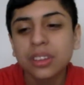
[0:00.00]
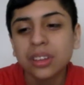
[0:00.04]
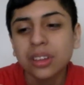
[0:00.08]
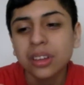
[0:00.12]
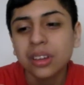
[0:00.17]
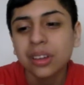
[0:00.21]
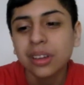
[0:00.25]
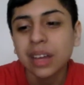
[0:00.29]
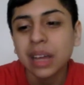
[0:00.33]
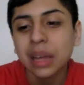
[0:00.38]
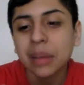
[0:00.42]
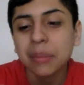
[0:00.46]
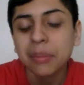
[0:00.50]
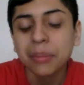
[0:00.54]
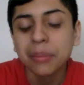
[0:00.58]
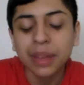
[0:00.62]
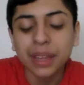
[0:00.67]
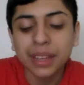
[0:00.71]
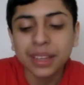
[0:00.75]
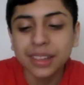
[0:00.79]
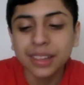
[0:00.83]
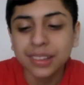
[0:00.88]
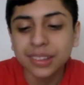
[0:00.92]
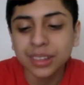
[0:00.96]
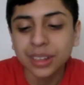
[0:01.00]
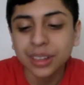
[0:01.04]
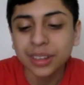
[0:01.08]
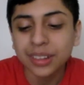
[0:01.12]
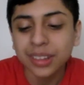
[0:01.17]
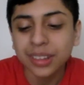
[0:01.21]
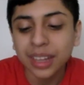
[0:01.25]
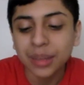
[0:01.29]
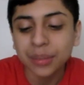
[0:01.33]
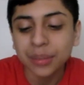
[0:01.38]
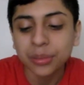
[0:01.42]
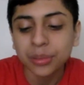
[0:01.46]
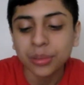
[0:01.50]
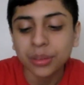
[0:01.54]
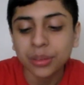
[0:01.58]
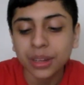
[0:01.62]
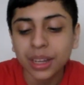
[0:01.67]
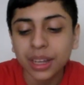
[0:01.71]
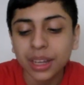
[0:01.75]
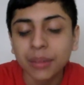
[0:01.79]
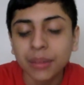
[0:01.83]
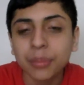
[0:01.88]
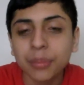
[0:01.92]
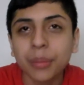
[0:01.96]
Uh, I've met these sometimes when
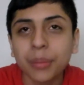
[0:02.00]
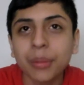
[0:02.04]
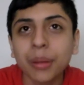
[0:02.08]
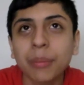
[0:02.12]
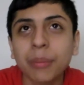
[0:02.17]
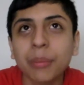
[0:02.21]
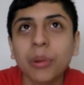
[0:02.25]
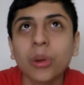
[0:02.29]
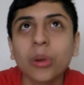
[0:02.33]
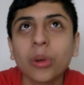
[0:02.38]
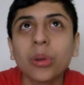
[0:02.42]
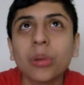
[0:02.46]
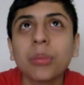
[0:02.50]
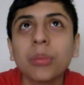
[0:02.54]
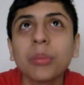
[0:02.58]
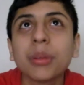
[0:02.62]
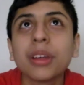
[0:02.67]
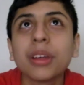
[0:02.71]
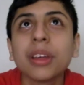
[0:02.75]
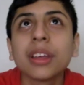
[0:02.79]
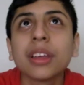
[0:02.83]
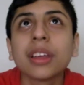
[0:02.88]
like I'm I'm home,